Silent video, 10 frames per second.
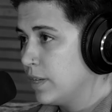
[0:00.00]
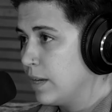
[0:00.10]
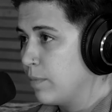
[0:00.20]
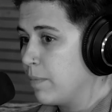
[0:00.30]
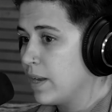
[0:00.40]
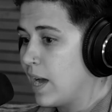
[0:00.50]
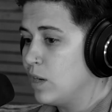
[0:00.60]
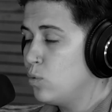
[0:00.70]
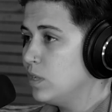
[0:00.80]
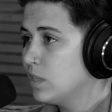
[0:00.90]
same. I mean,
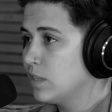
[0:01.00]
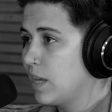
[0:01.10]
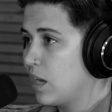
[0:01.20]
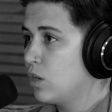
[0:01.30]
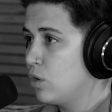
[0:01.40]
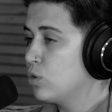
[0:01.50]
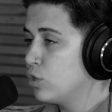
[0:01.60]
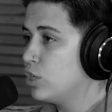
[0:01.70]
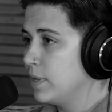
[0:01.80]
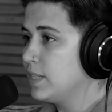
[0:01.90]
I was that
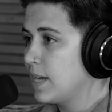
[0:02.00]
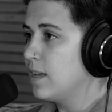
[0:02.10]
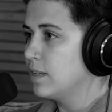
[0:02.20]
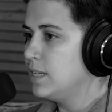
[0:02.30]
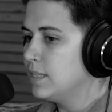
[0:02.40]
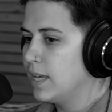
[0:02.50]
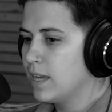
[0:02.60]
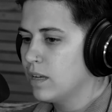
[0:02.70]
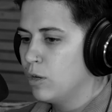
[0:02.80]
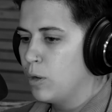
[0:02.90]
go mentality,
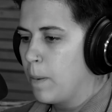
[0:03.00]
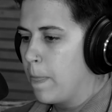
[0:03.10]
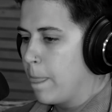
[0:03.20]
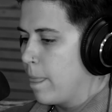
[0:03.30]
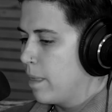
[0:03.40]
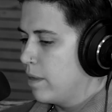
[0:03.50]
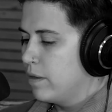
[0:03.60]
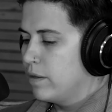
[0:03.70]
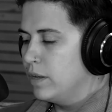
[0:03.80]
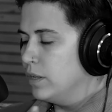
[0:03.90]
like
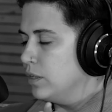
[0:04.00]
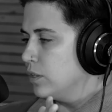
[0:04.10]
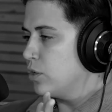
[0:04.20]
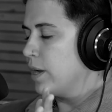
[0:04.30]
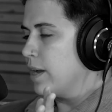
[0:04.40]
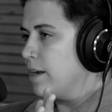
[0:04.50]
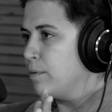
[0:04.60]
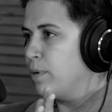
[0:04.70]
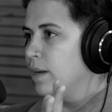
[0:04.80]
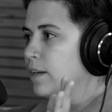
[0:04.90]
growing
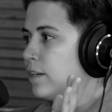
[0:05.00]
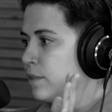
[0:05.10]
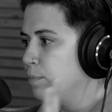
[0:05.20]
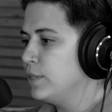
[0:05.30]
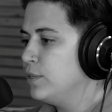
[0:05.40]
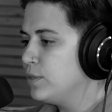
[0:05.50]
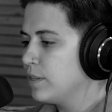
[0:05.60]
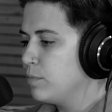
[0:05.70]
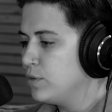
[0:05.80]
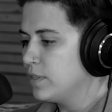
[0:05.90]
up,
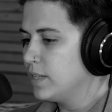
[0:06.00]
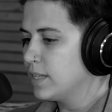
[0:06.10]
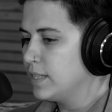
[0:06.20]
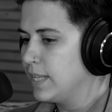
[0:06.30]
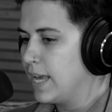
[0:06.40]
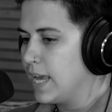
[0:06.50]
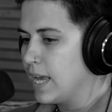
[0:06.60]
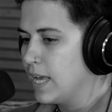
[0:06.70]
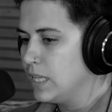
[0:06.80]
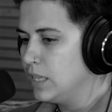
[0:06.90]
producing music, like
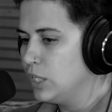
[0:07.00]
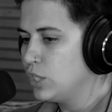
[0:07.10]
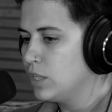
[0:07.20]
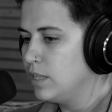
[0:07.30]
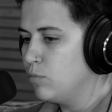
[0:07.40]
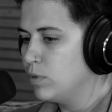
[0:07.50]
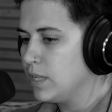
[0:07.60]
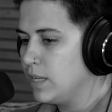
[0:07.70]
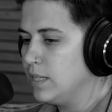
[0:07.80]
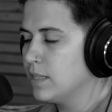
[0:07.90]
literally would
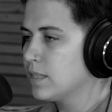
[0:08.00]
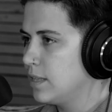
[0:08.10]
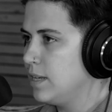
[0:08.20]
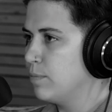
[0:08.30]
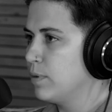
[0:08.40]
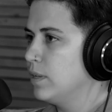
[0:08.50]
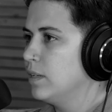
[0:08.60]
eat, sleep.